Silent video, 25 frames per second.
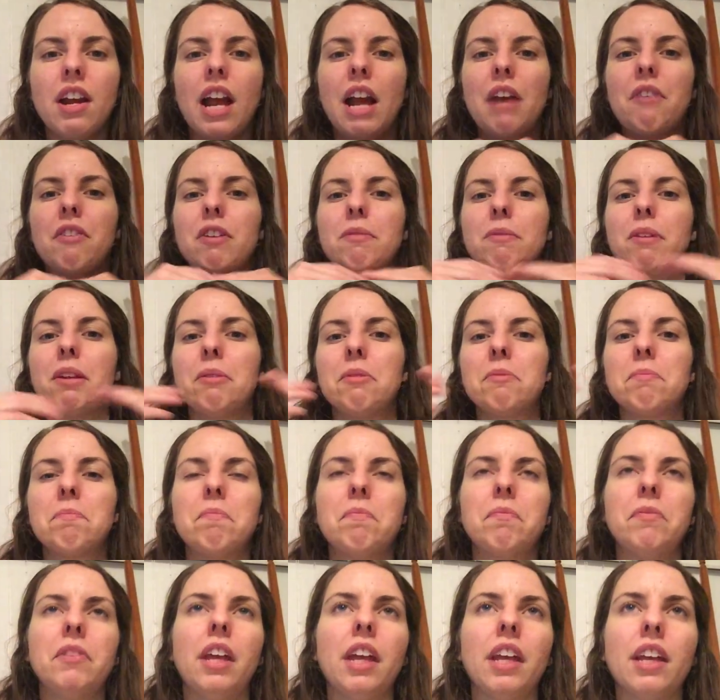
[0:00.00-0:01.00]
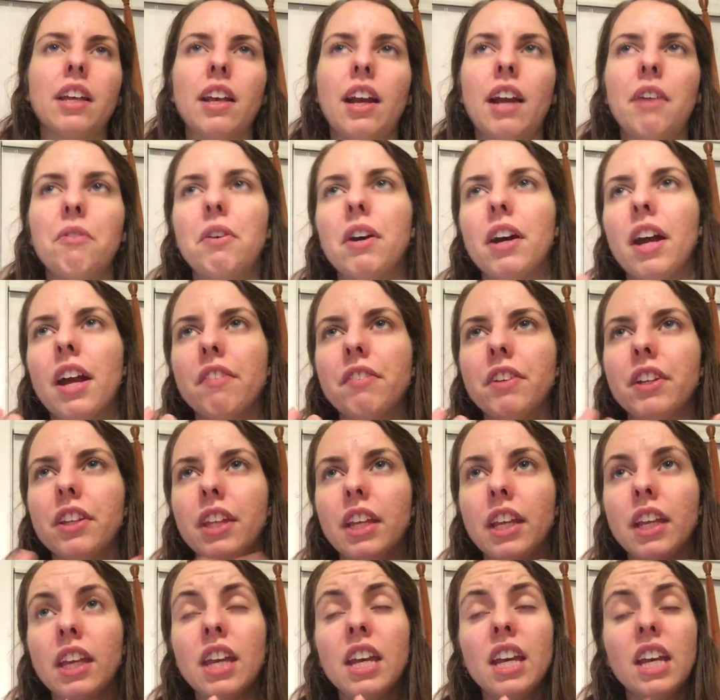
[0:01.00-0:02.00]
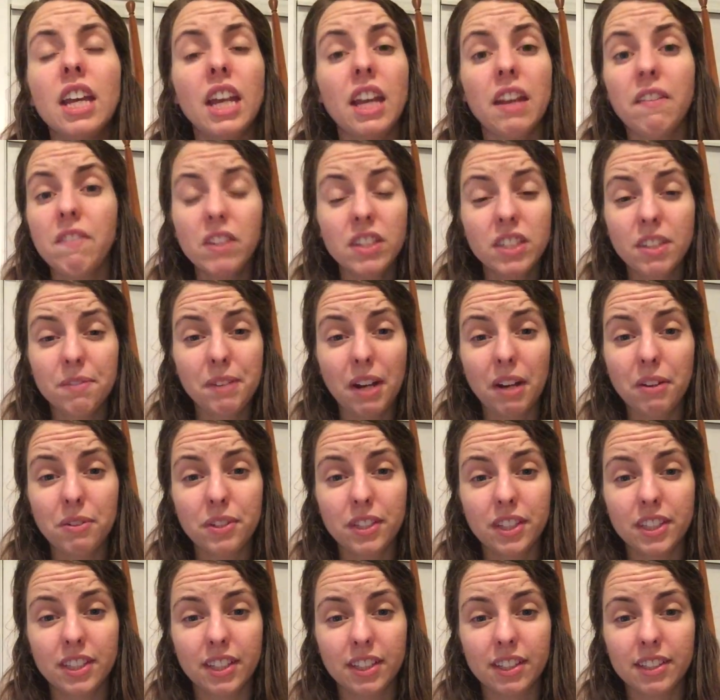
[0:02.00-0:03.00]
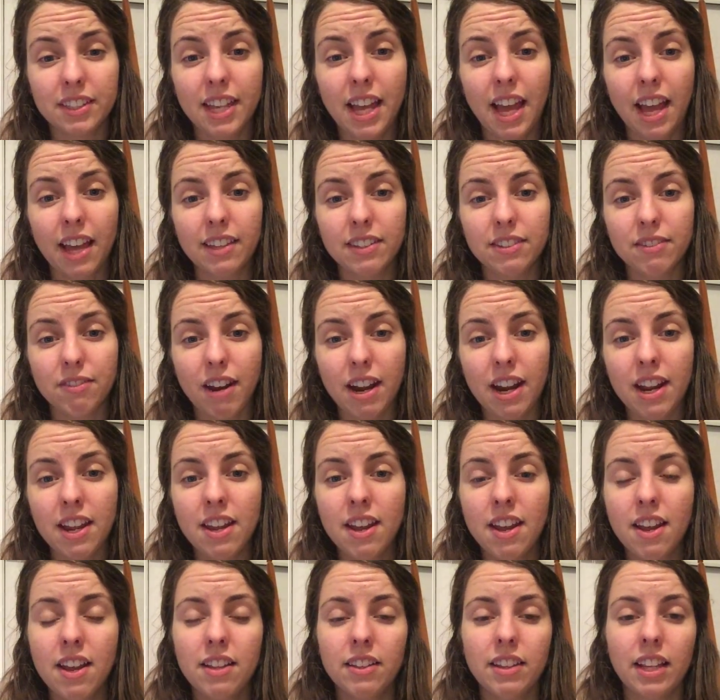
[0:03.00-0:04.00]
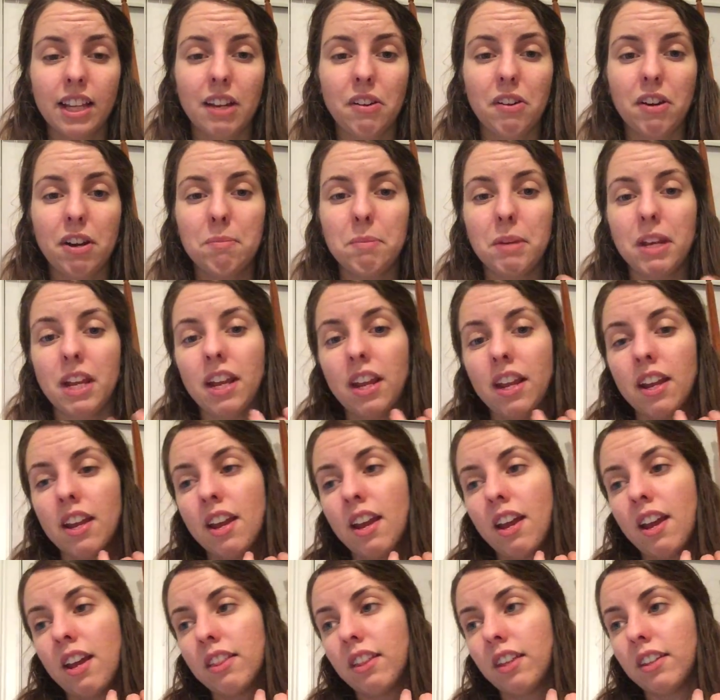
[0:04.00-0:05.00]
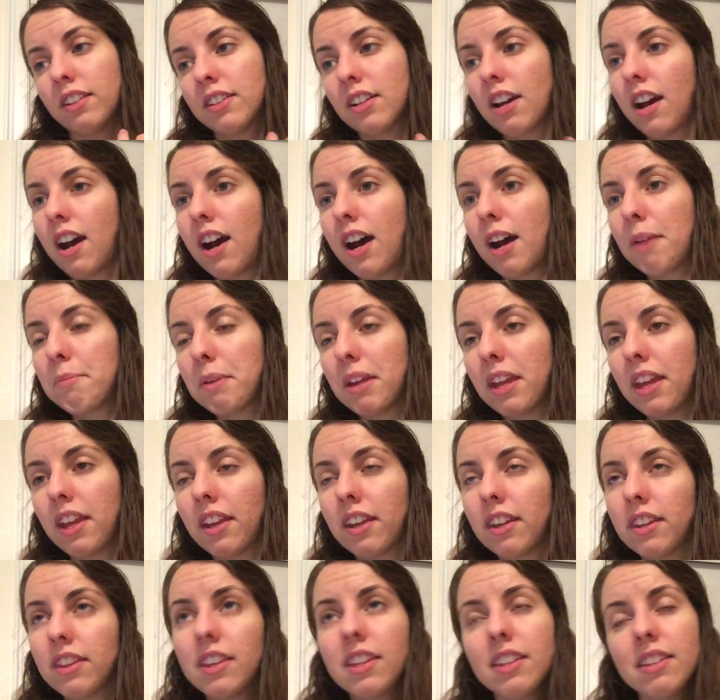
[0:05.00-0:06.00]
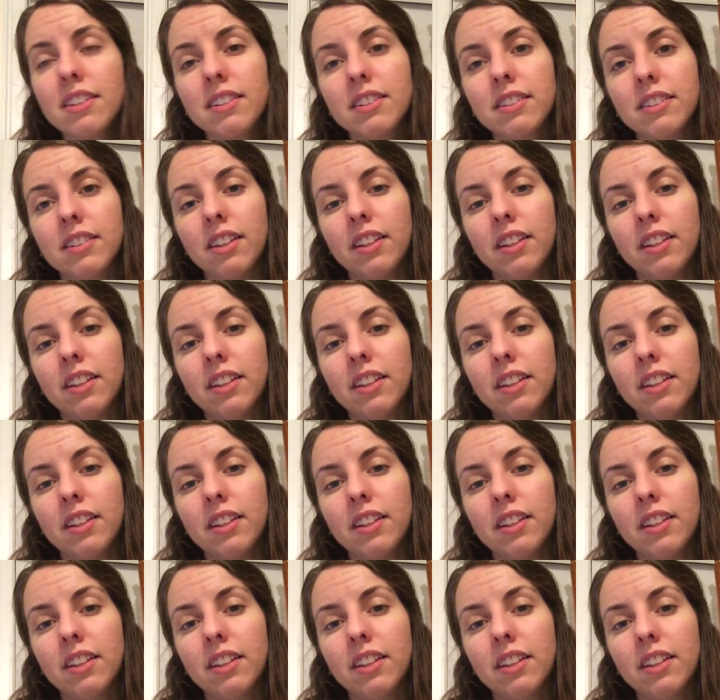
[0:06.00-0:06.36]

I want to be I want everything. Even sometimes it's success, right? I want to be the top in this,